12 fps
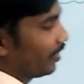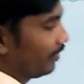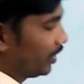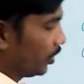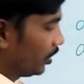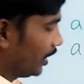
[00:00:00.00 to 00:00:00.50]

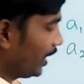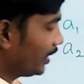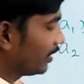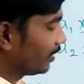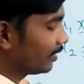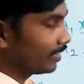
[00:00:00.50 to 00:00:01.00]
we told
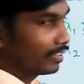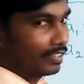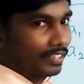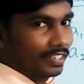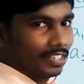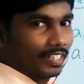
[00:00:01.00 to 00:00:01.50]
that
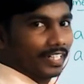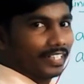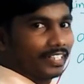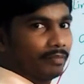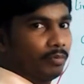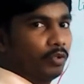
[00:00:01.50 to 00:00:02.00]

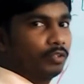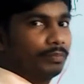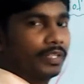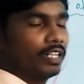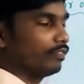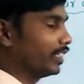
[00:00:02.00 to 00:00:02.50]
the both
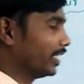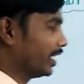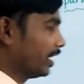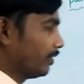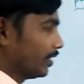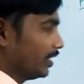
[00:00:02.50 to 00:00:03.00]
pair of
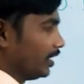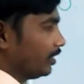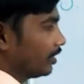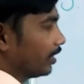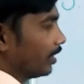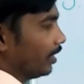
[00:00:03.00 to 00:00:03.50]
linear equation
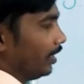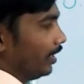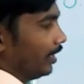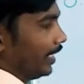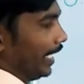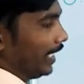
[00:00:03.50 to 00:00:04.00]

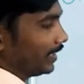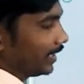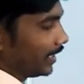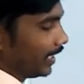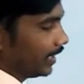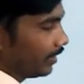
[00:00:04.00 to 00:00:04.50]

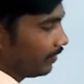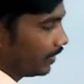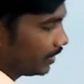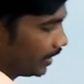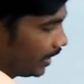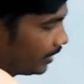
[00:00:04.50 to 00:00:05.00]
intersecting in the
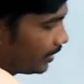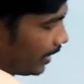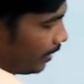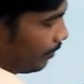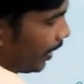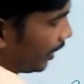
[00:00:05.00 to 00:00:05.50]
first case and